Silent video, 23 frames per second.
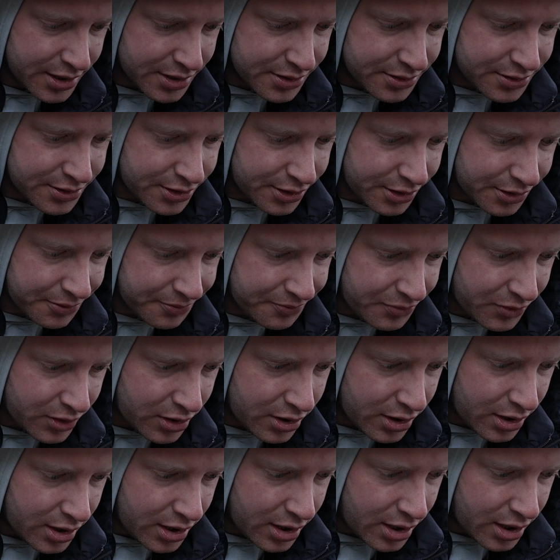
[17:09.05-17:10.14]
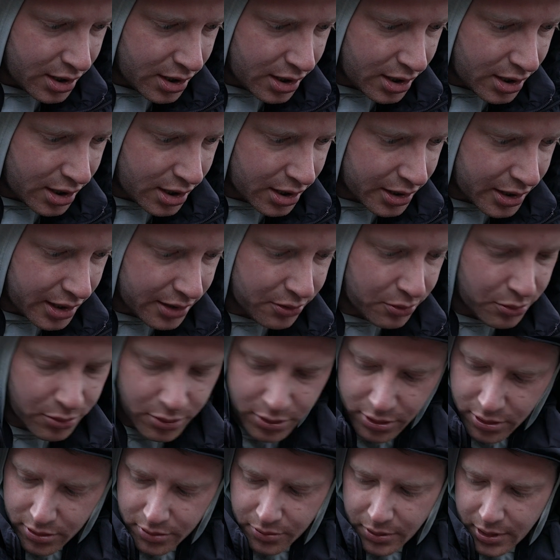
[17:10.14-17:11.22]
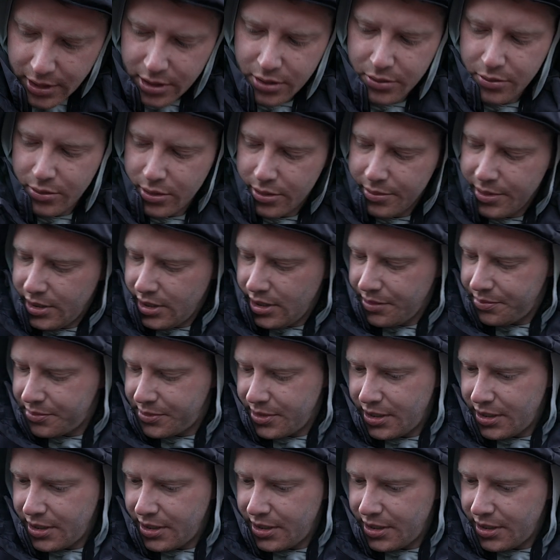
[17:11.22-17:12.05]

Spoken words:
So I got the water warming up.